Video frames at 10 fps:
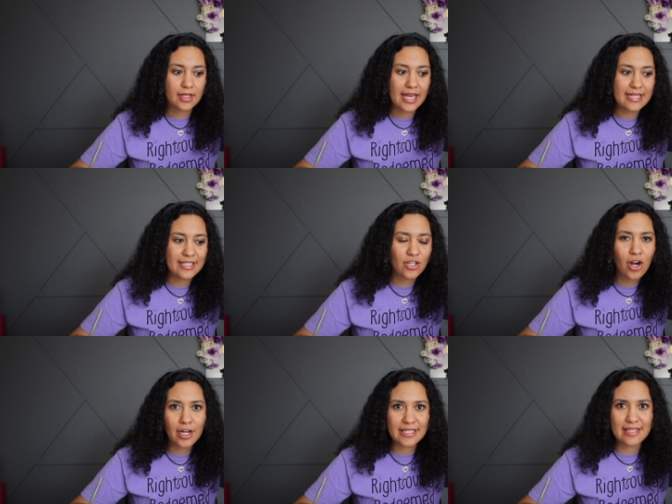And it's
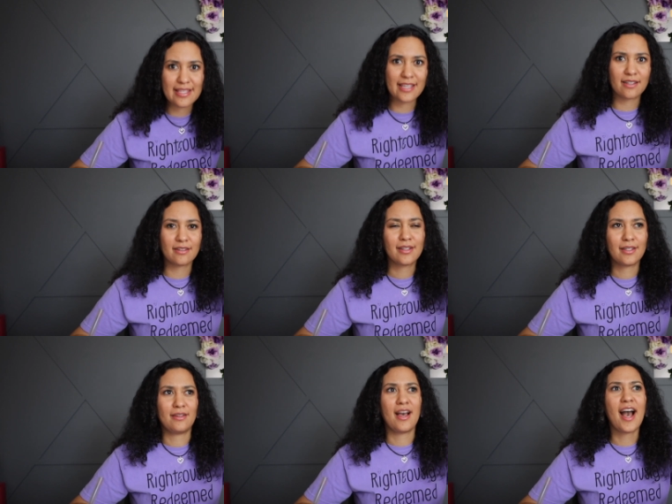hard to think,
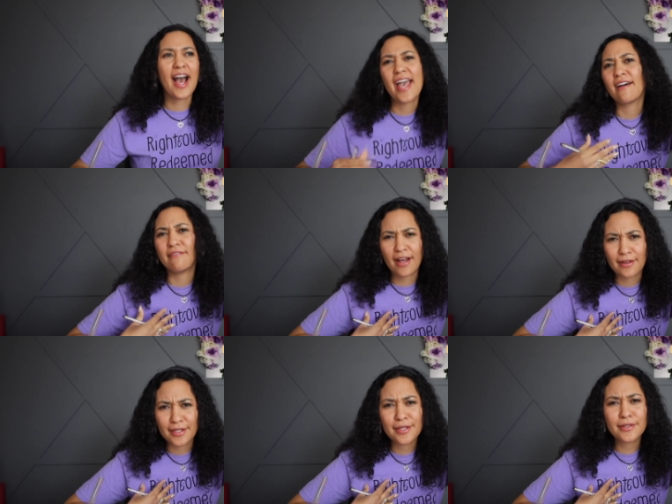I have
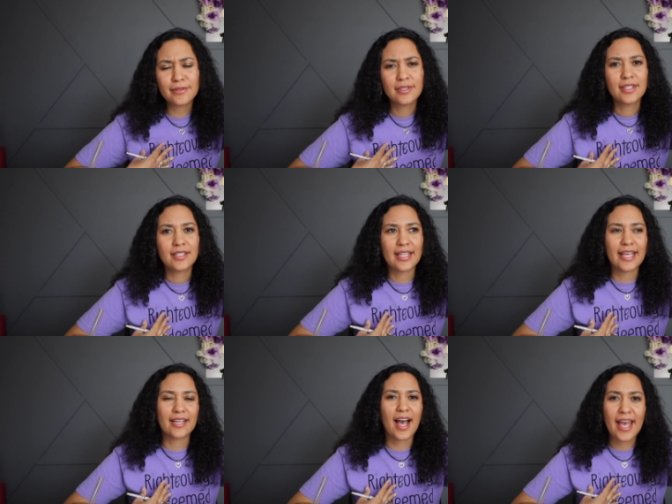value?
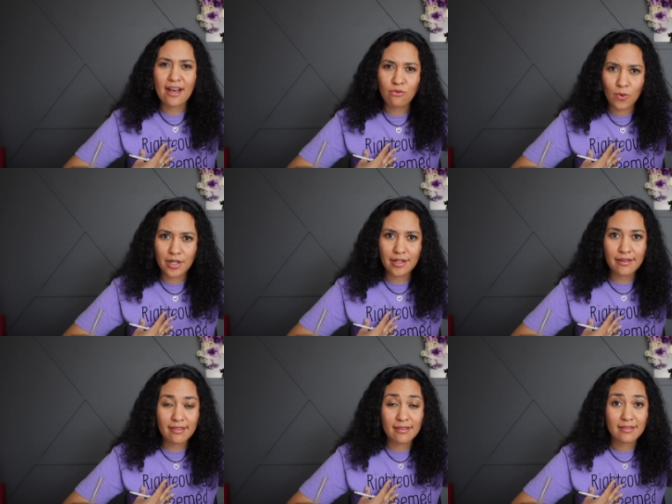Like, I have
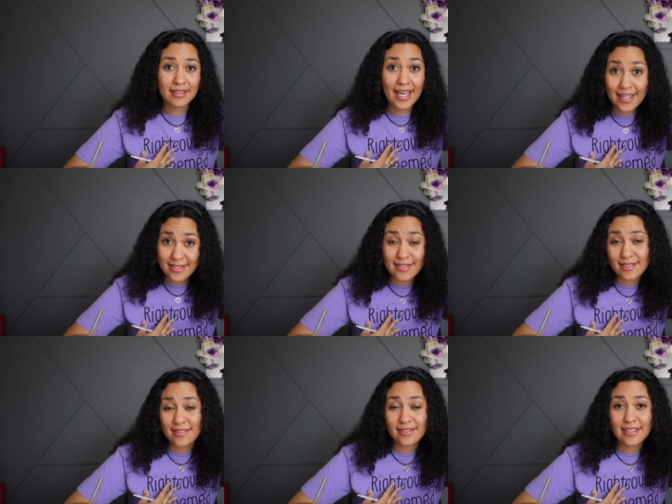worth? Yes,
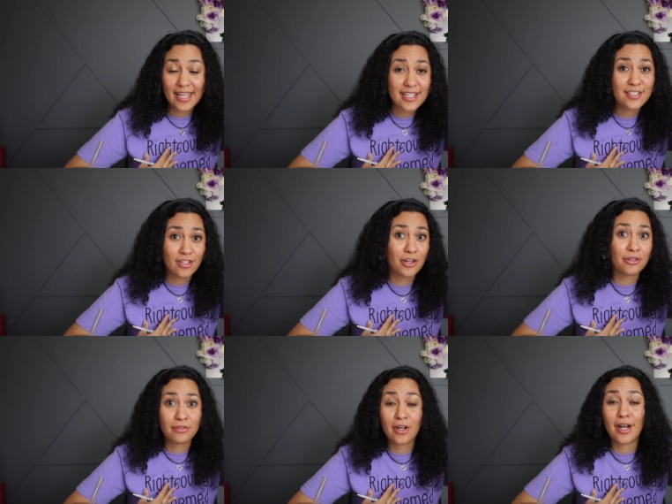Yes,
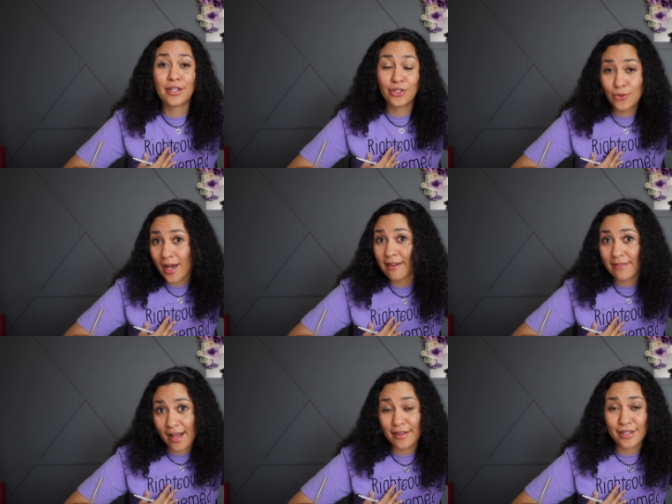daughter of God, you have
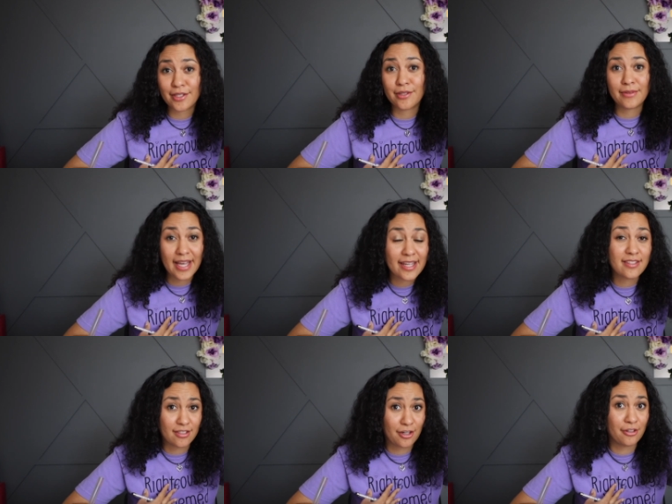value.
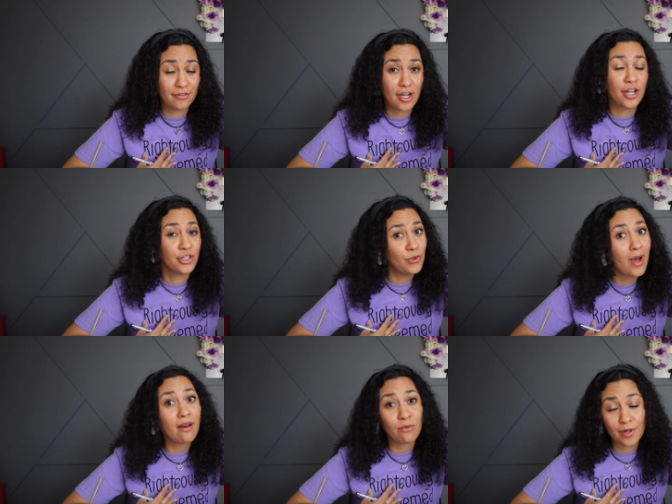Yes, daughter of God, you
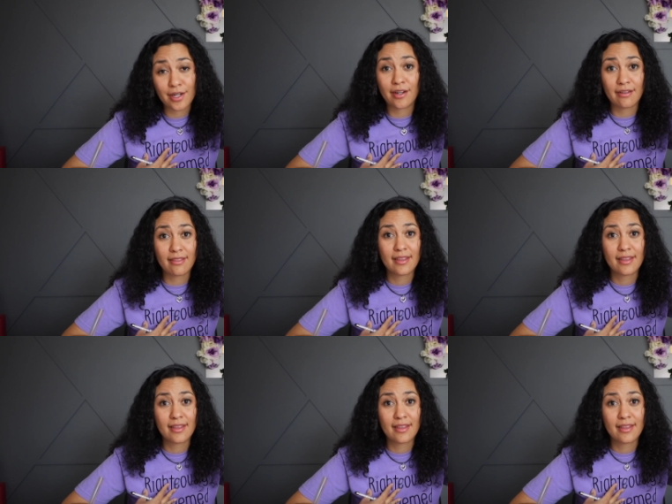have worth.